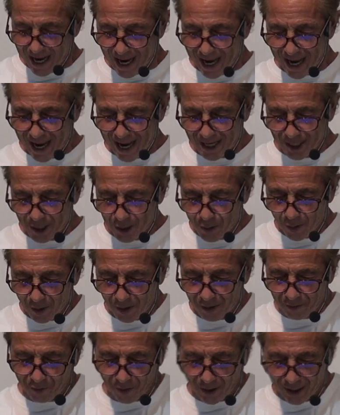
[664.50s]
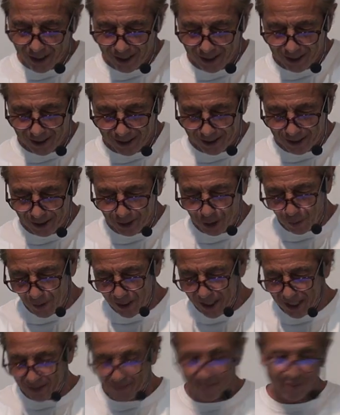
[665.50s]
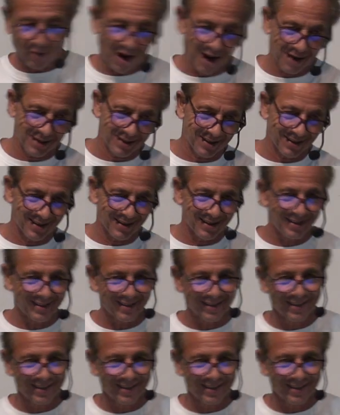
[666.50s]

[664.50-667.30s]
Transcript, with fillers: and you are invited in the training process.